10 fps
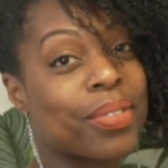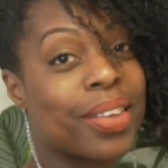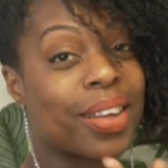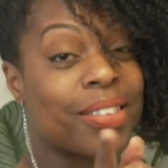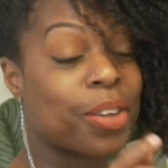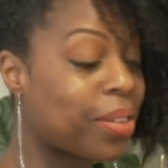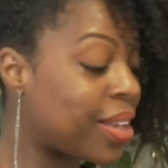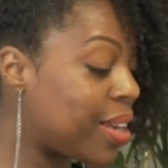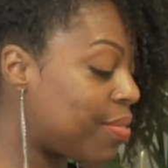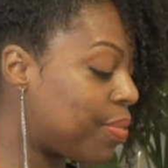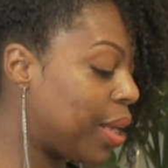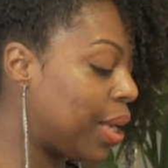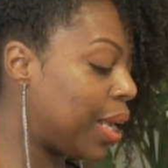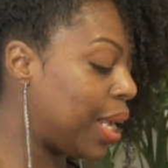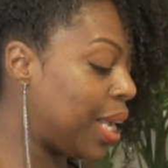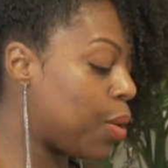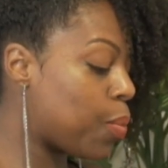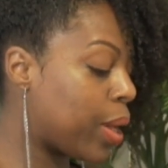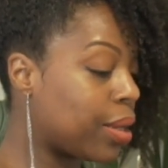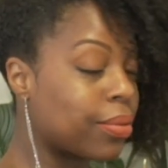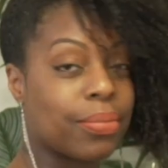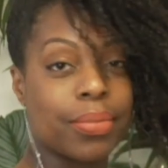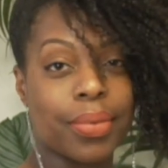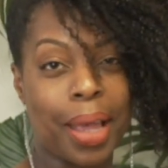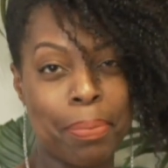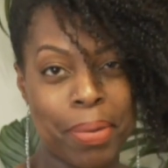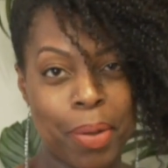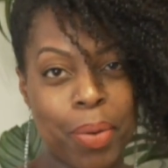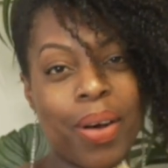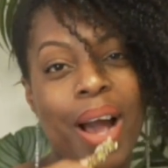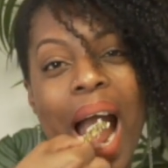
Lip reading: Until then, eat well and be well.